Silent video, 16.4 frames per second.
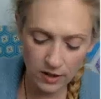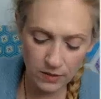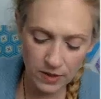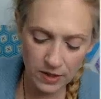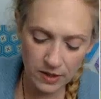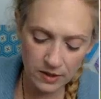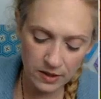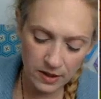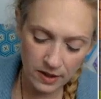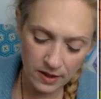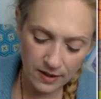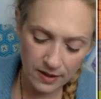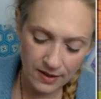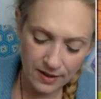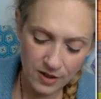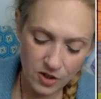We can
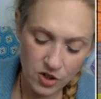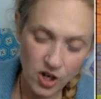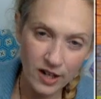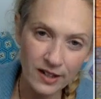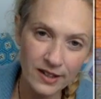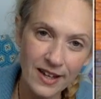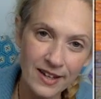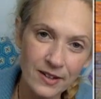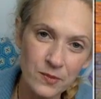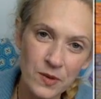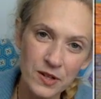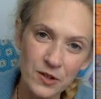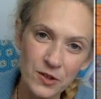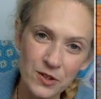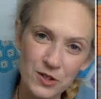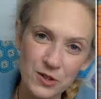shine a light on what
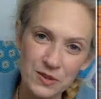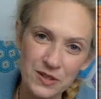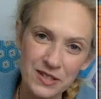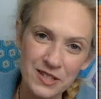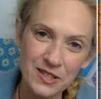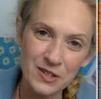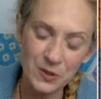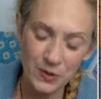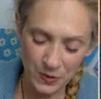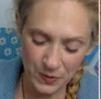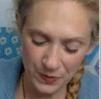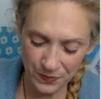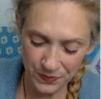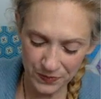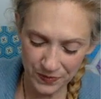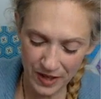you're doing too,
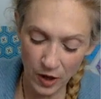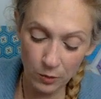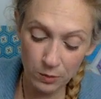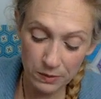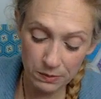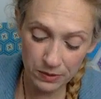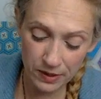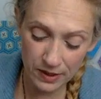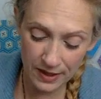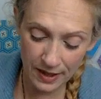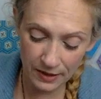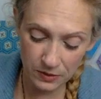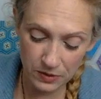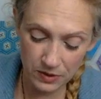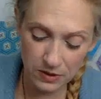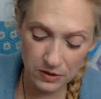and help people
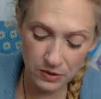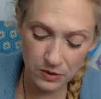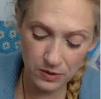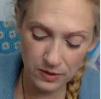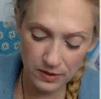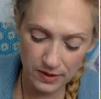connect with you